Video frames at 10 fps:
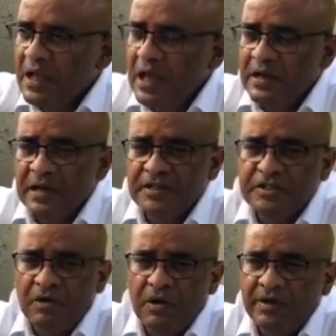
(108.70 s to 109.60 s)
And I
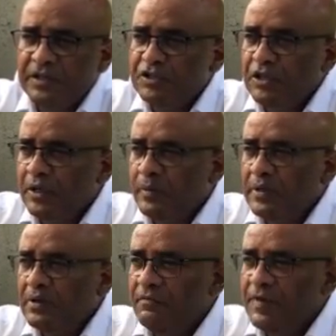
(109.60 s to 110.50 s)
saw the
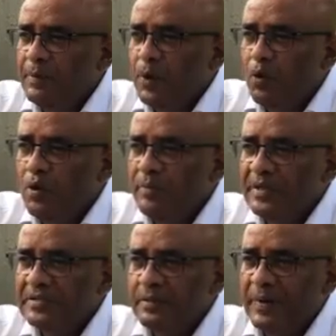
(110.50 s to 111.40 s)
chairman of the board,
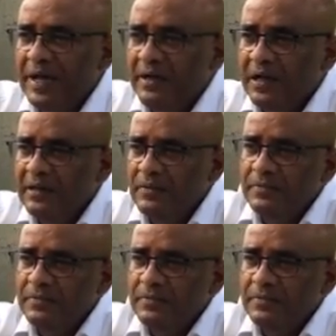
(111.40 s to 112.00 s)
Mr. Badal,